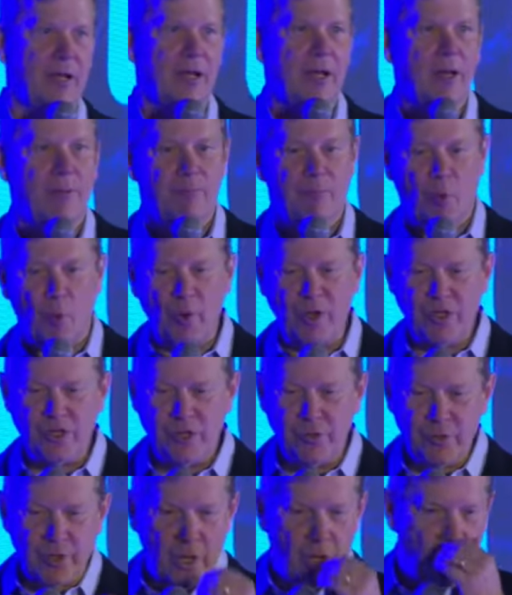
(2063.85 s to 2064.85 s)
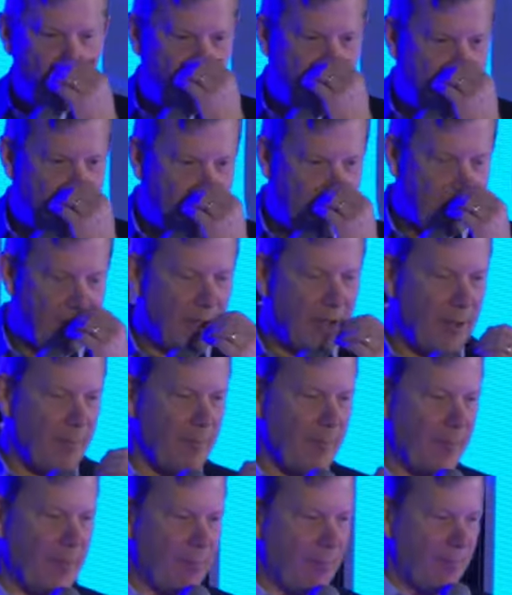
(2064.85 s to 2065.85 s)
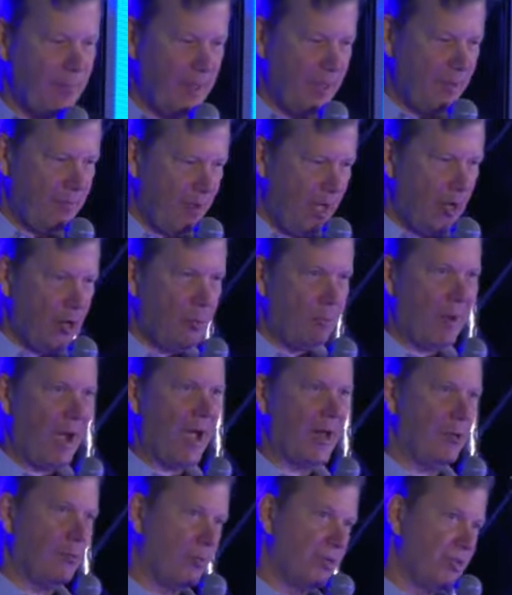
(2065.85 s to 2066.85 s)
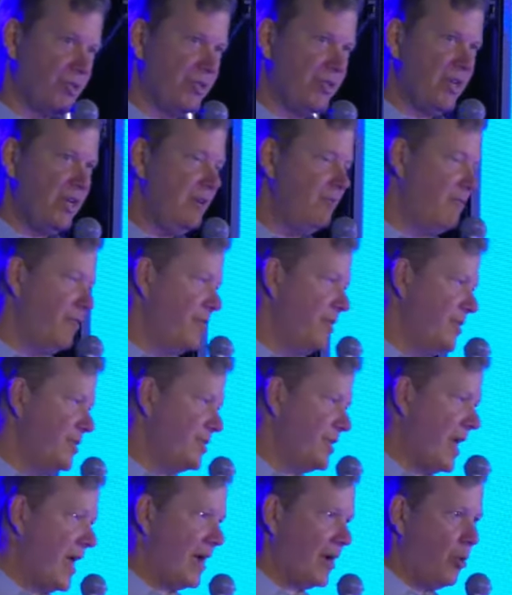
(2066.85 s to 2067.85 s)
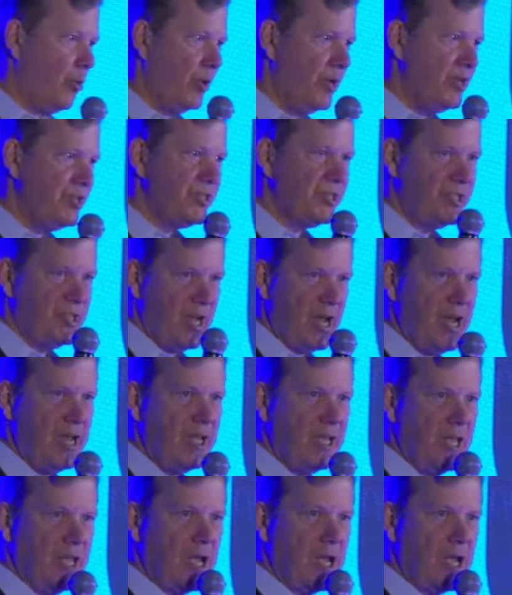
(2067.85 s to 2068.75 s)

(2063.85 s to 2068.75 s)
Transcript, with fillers: Um, we do know that um, the, that Hunter Biden received this equity stake.